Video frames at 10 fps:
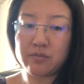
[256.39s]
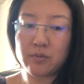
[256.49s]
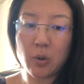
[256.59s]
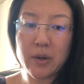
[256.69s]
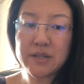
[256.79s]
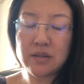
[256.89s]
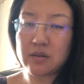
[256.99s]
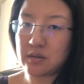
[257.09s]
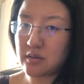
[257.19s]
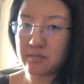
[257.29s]
request
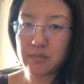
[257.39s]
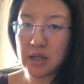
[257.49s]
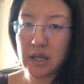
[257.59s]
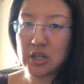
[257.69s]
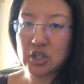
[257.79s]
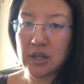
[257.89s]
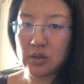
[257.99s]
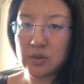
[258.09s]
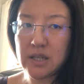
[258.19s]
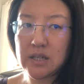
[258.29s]
the medication that
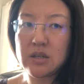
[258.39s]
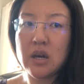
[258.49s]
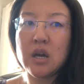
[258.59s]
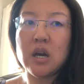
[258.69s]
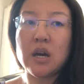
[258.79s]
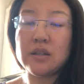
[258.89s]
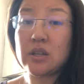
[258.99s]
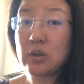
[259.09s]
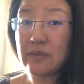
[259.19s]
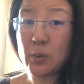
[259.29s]
you need, and then
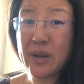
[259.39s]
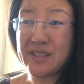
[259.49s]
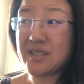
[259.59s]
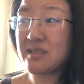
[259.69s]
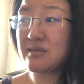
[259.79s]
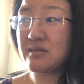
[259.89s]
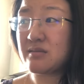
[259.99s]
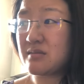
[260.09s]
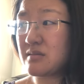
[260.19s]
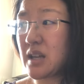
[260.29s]
you have to wait.
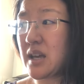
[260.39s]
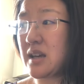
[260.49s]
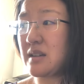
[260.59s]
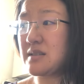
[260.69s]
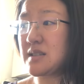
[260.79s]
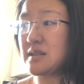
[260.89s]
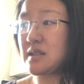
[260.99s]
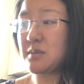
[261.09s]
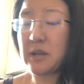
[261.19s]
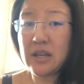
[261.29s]
And
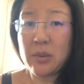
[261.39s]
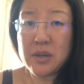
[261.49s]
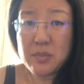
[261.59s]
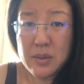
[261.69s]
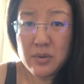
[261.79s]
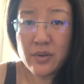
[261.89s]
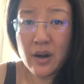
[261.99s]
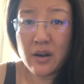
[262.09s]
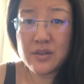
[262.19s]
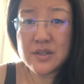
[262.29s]
depending how many people there
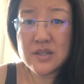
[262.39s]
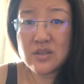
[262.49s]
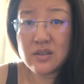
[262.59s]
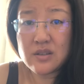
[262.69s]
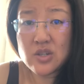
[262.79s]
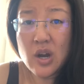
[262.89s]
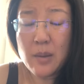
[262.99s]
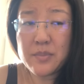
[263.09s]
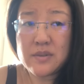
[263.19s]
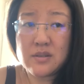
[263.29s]
are in the
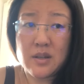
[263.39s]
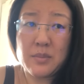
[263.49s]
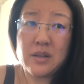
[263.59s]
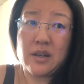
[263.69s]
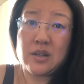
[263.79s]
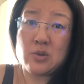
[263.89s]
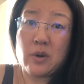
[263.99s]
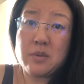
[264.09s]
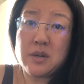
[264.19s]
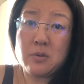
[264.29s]
shop, it can be like a
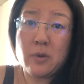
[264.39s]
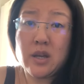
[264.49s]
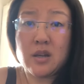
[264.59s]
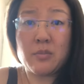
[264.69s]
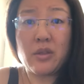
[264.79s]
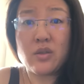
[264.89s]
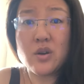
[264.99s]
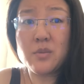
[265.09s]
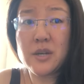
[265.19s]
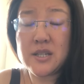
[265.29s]
20-minute wait, it can be
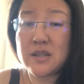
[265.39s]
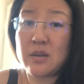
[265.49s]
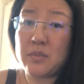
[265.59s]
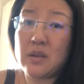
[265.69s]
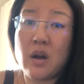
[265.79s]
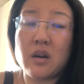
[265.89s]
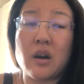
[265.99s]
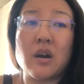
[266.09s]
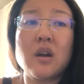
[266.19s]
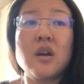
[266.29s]
30 minutes, it can be longer.